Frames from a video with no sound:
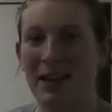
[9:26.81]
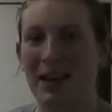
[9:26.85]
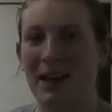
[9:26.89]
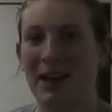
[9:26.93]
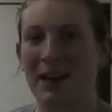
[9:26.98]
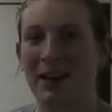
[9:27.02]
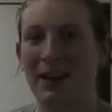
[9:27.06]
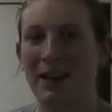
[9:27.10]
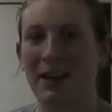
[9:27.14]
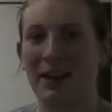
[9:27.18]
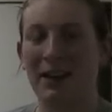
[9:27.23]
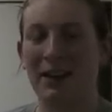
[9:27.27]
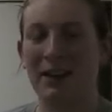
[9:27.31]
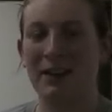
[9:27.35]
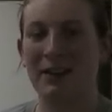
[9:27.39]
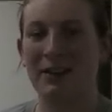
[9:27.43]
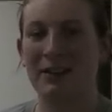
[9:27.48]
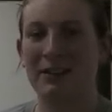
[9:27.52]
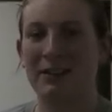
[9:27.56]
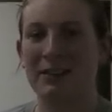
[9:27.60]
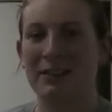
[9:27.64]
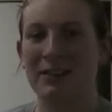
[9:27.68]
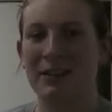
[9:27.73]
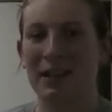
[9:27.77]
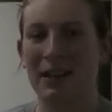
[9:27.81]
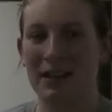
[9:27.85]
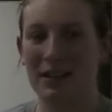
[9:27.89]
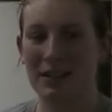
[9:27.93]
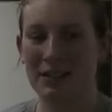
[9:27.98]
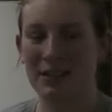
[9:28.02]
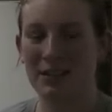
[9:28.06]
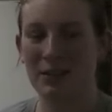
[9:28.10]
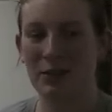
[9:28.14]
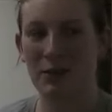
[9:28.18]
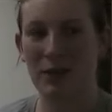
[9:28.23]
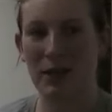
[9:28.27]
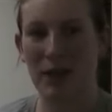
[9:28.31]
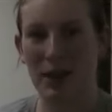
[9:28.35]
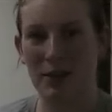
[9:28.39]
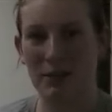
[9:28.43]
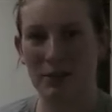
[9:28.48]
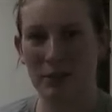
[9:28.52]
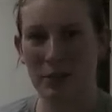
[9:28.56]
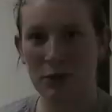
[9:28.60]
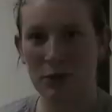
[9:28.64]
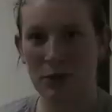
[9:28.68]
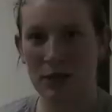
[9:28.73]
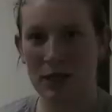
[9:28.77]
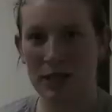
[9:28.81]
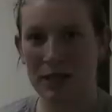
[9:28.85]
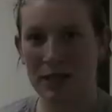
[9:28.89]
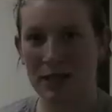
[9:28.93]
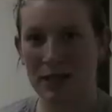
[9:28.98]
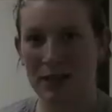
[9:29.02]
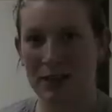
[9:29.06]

I like to do it every week.